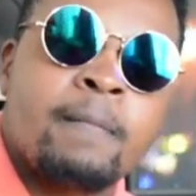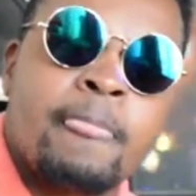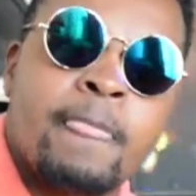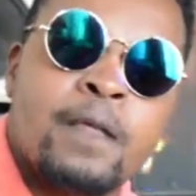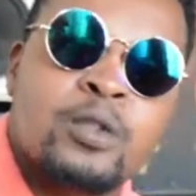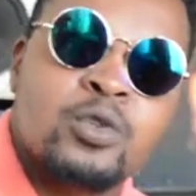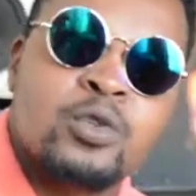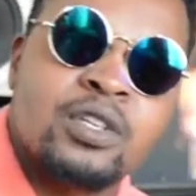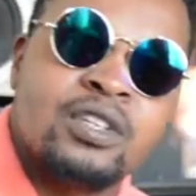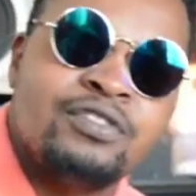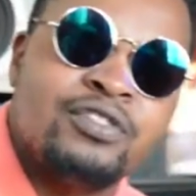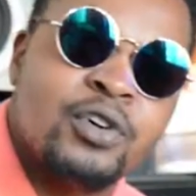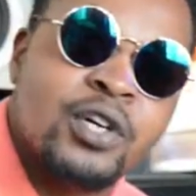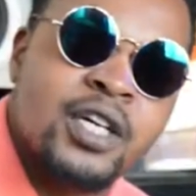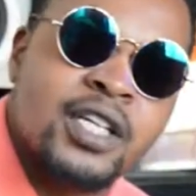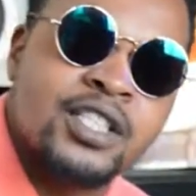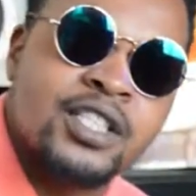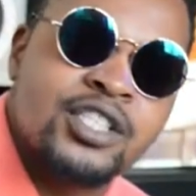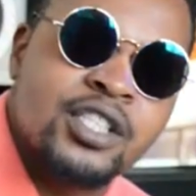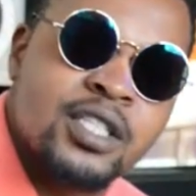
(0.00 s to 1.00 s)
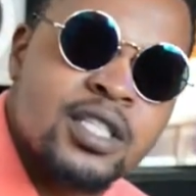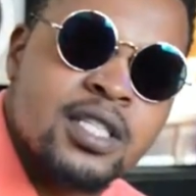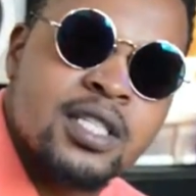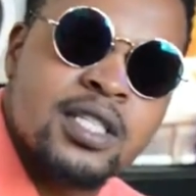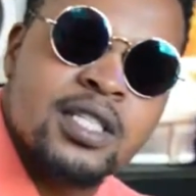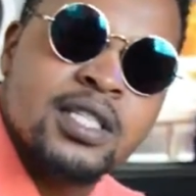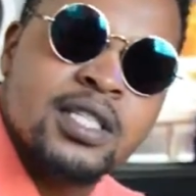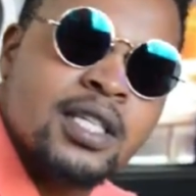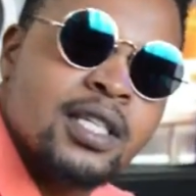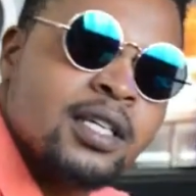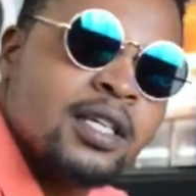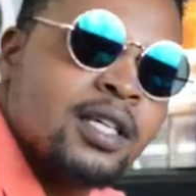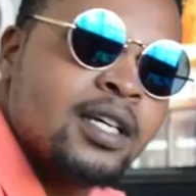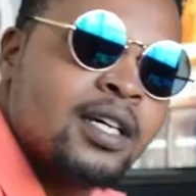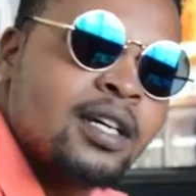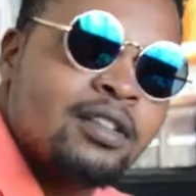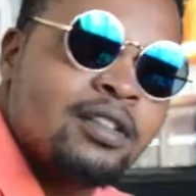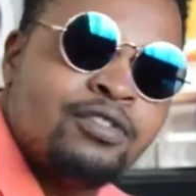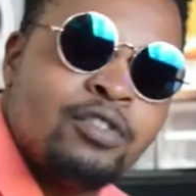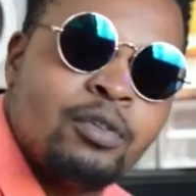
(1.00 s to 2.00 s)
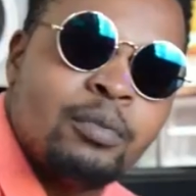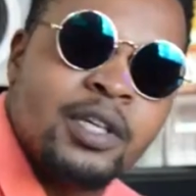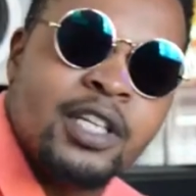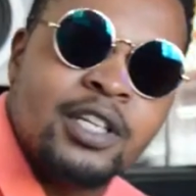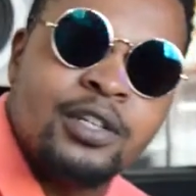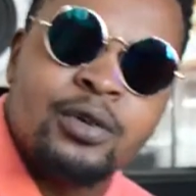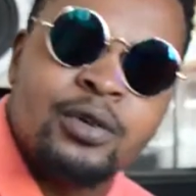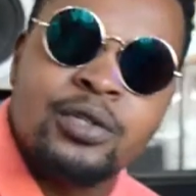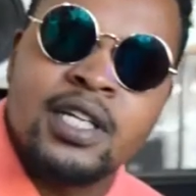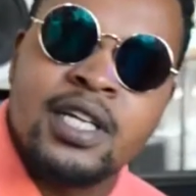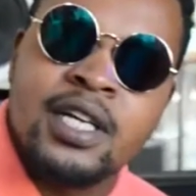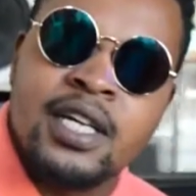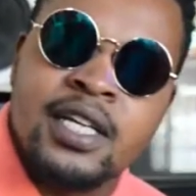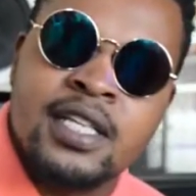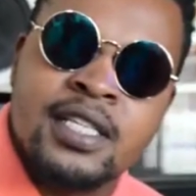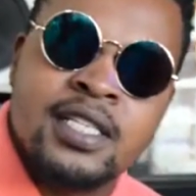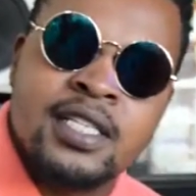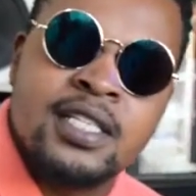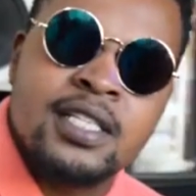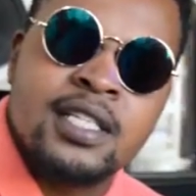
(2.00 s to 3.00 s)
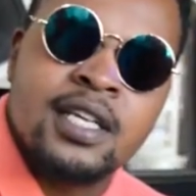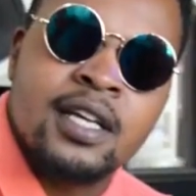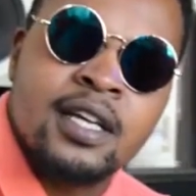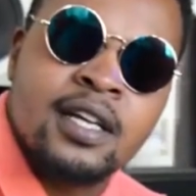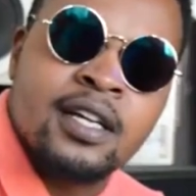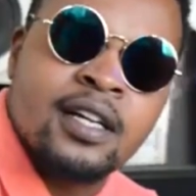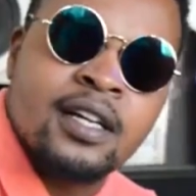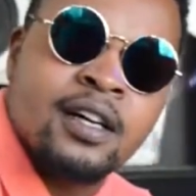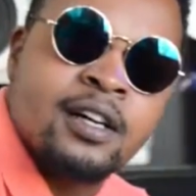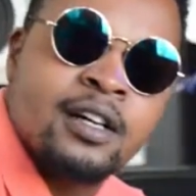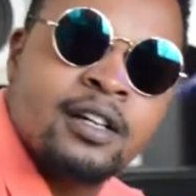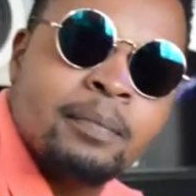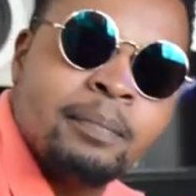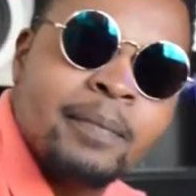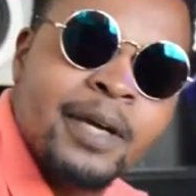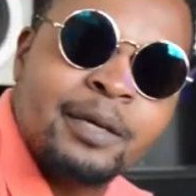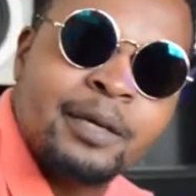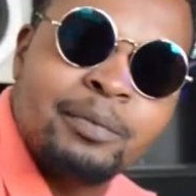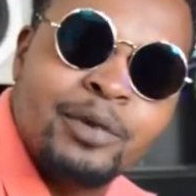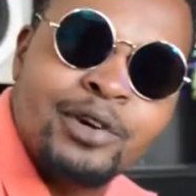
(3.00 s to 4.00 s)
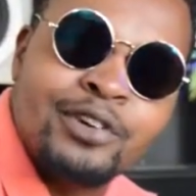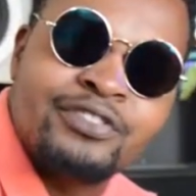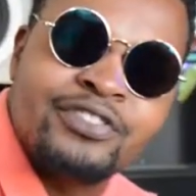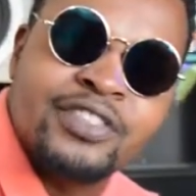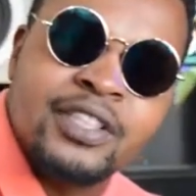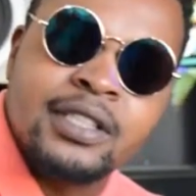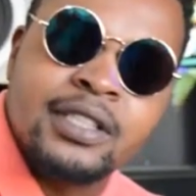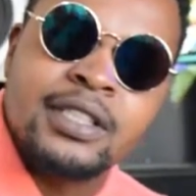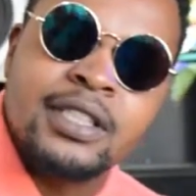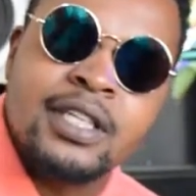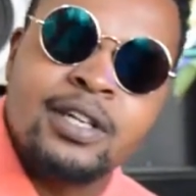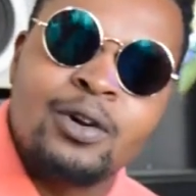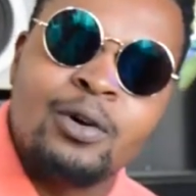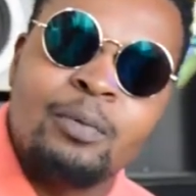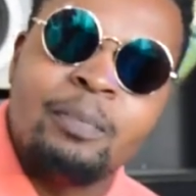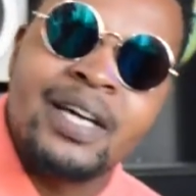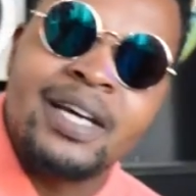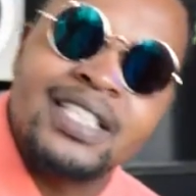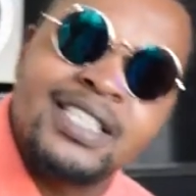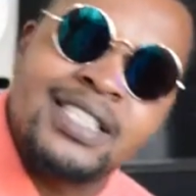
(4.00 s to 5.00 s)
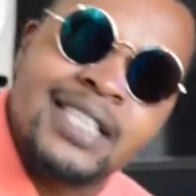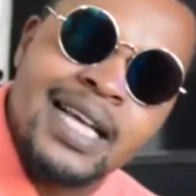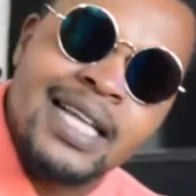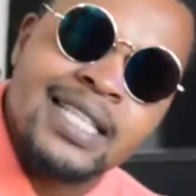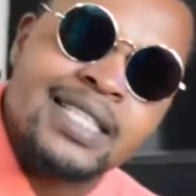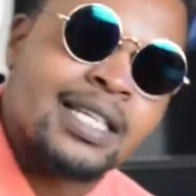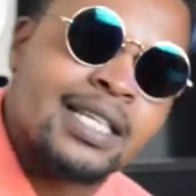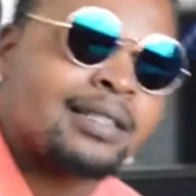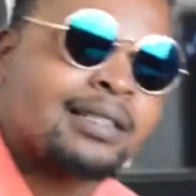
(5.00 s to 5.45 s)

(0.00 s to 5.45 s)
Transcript: 24 Inches, formerly known as Mac Murphy or Mac Shot.